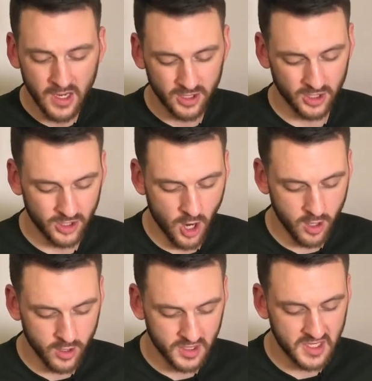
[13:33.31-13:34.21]
to
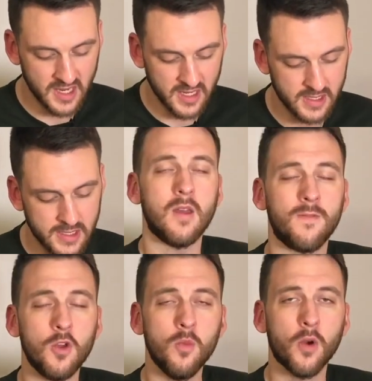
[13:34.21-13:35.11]
start your seeds. If
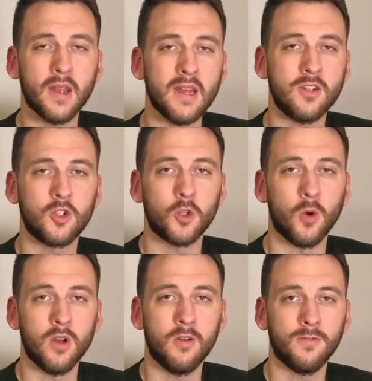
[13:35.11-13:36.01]
you bring in
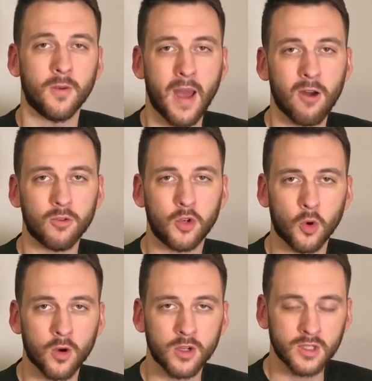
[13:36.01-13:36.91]
soil from
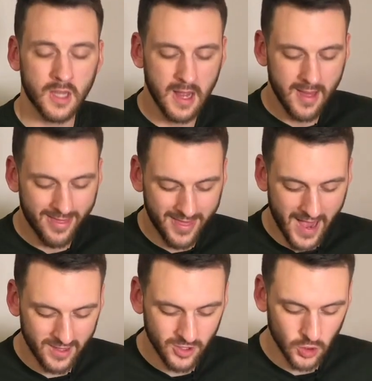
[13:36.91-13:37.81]
outdoors,
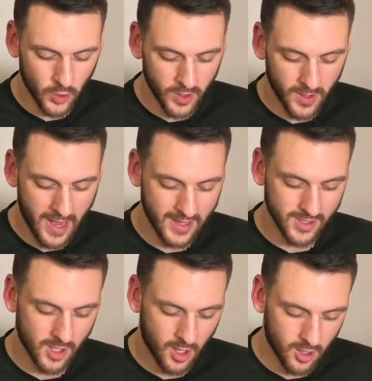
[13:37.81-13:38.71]
that soil
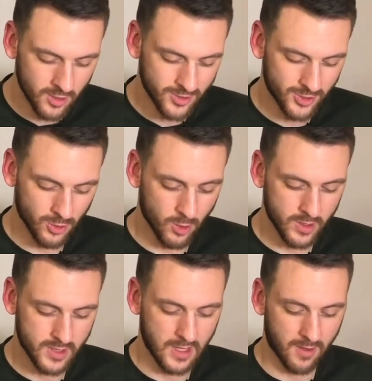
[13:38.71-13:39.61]
has all
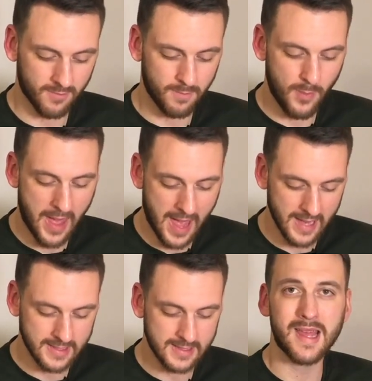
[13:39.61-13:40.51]
sorts of
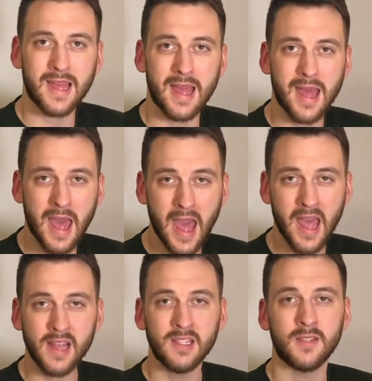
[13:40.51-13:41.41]
pests,
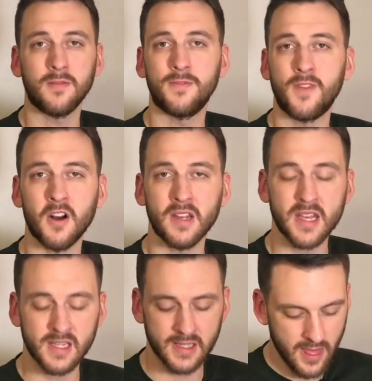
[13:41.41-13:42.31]
eggs,
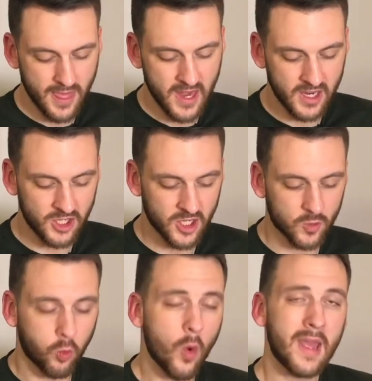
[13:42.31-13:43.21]
fungus that is just
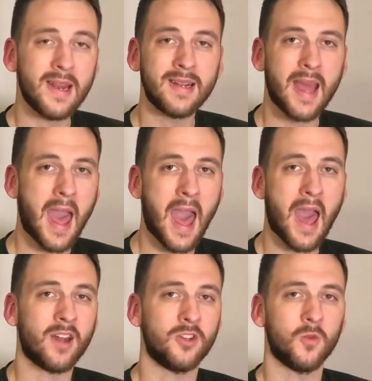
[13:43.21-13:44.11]
waiting to
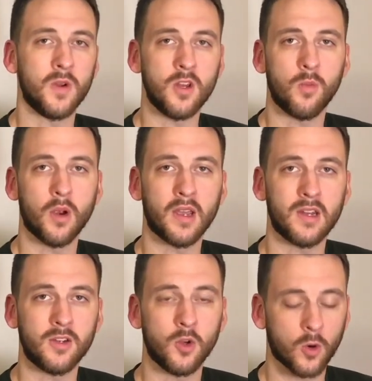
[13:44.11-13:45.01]
hatch when you bring it
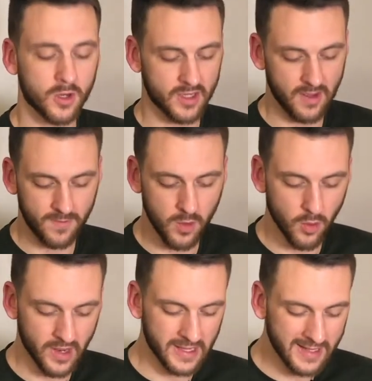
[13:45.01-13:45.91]
indoors. If you
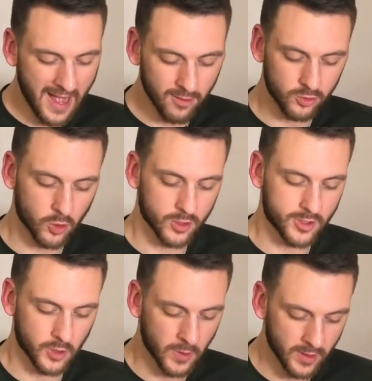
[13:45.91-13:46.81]
bring in outdoor
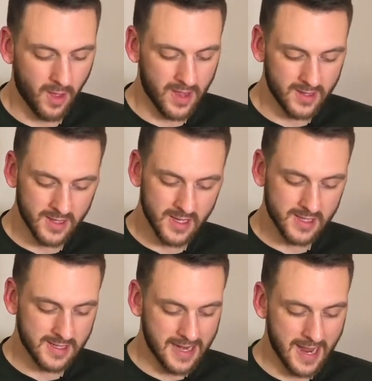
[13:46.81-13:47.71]
soil into
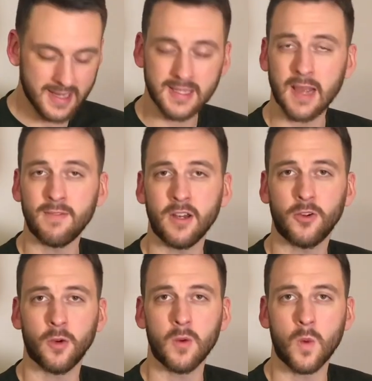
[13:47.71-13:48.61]
this nice
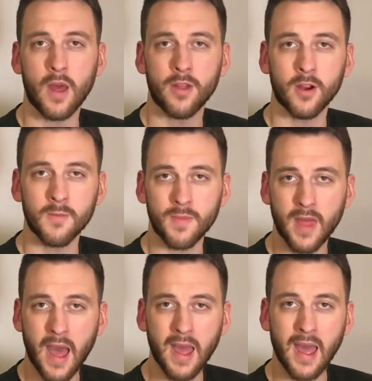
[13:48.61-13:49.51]
70-degree weather,
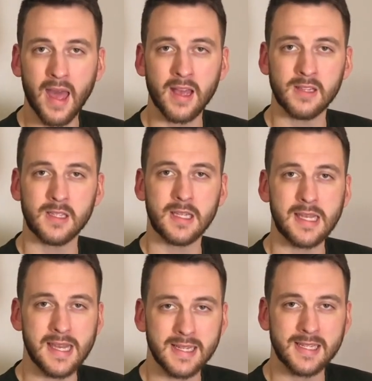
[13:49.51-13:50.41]
that has
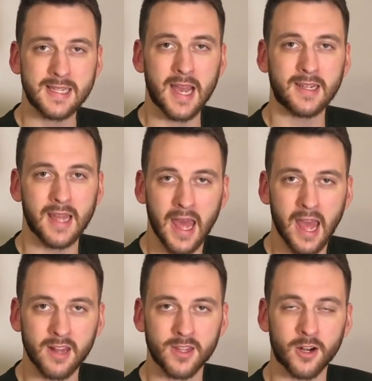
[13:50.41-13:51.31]
insect
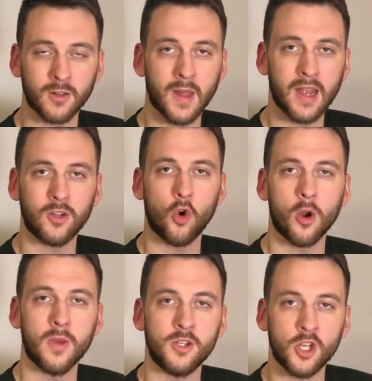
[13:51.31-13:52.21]
eggs that are laying
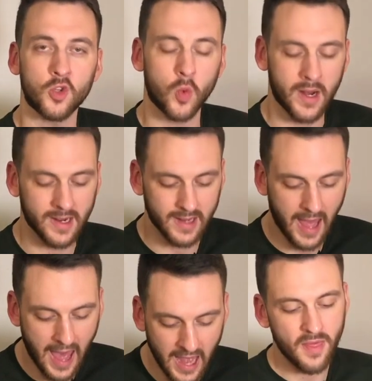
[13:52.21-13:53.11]
dormant just waiting to
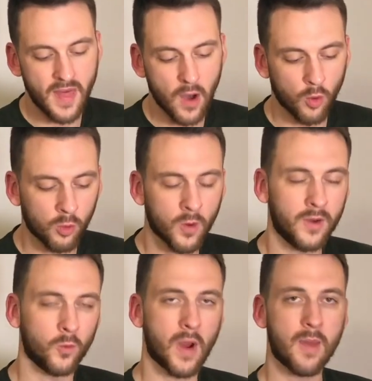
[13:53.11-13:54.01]
hatch. That will
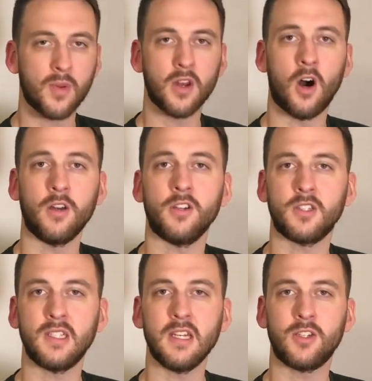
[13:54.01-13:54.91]
run rampant on your
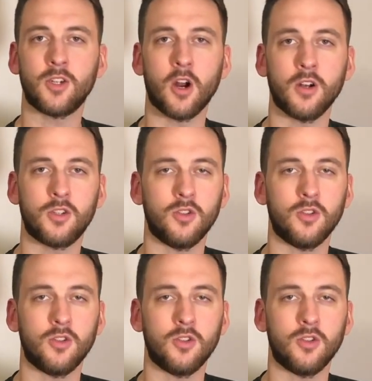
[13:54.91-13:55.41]
seed starts.